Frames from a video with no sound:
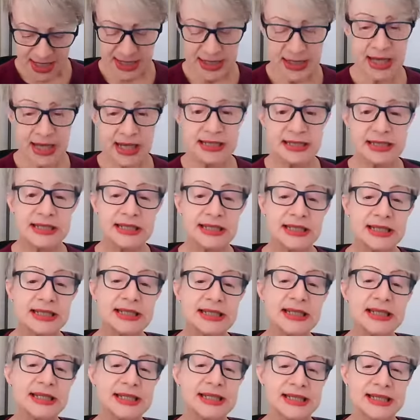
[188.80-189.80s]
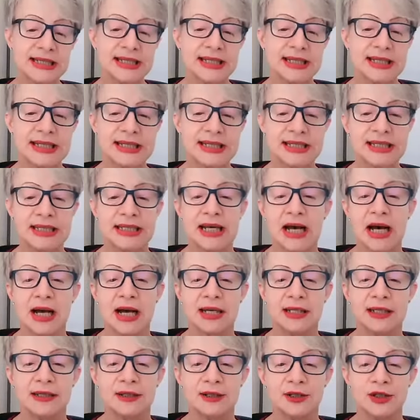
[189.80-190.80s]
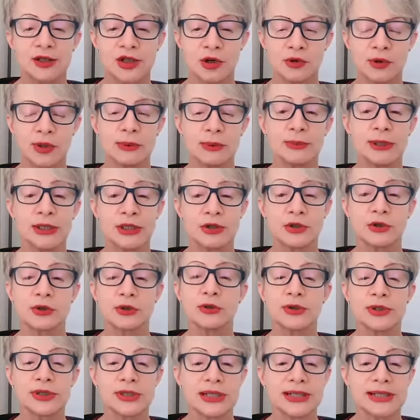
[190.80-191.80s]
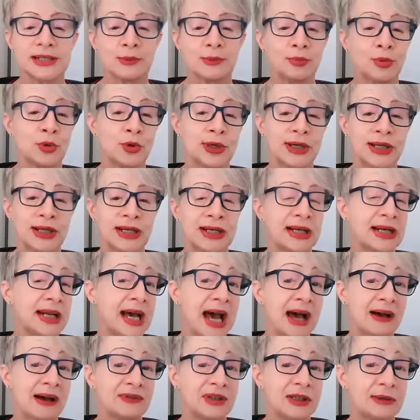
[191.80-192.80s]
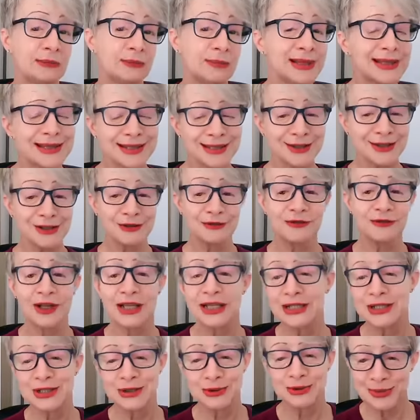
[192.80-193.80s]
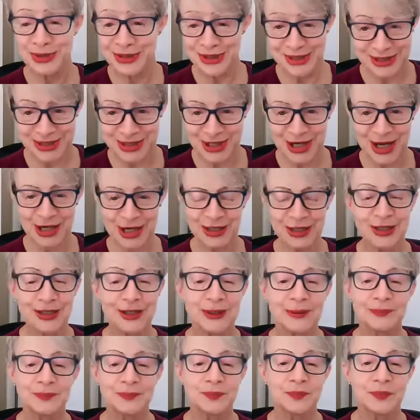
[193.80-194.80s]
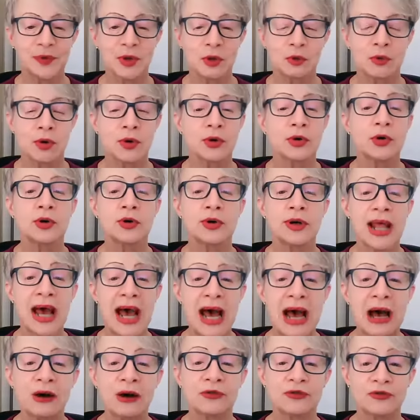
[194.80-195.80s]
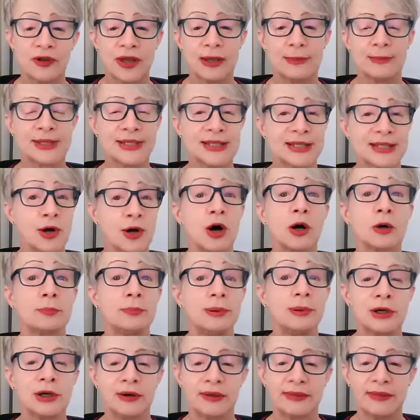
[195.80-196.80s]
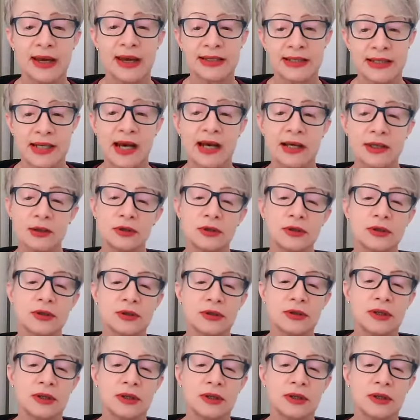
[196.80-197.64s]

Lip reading: In 1969, Joni Mitchell, disappointed at having missed the flight to Woodstock, wrote her now famous song bearing that title.